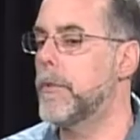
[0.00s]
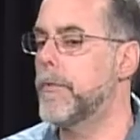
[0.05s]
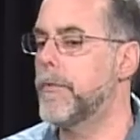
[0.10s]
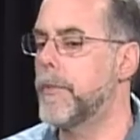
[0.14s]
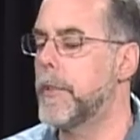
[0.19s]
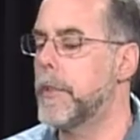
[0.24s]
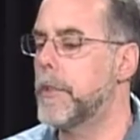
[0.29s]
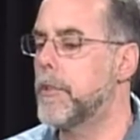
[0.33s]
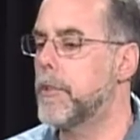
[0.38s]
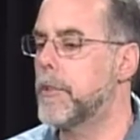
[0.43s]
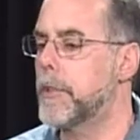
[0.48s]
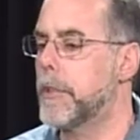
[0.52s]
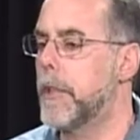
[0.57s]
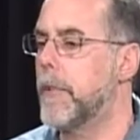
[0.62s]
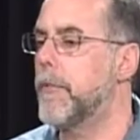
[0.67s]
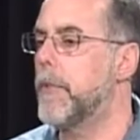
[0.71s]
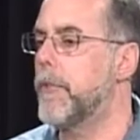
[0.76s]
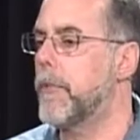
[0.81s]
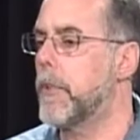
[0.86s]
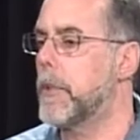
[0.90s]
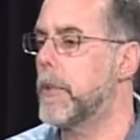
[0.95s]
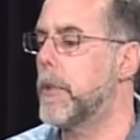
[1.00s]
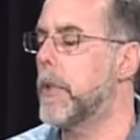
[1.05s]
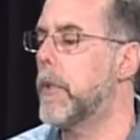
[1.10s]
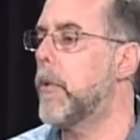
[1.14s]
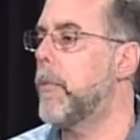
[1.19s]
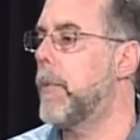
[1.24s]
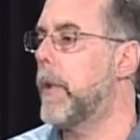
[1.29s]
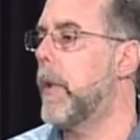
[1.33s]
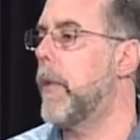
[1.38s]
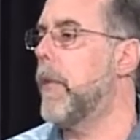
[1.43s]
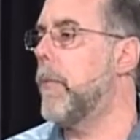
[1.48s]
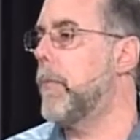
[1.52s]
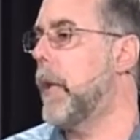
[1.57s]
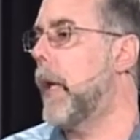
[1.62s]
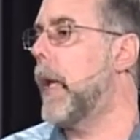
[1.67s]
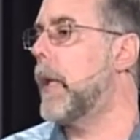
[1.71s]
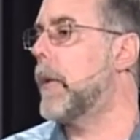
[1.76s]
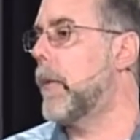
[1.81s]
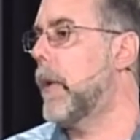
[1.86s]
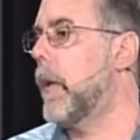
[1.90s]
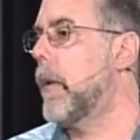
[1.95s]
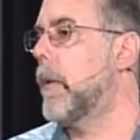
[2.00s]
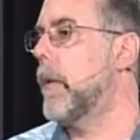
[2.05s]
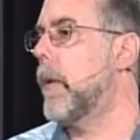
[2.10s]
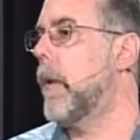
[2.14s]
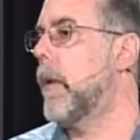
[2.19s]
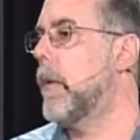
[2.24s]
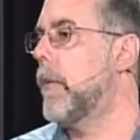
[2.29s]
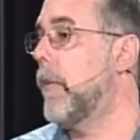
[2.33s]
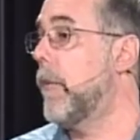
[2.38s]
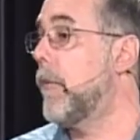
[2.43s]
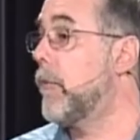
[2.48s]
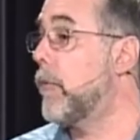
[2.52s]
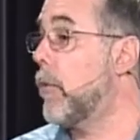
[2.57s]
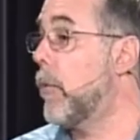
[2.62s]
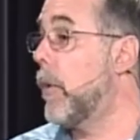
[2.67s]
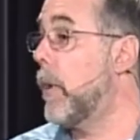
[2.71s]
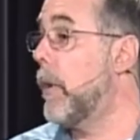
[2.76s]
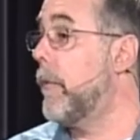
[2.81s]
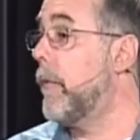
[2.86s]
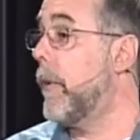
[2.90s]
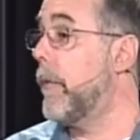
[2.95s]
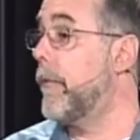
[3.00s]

if you can just give us a little bit of the background on the story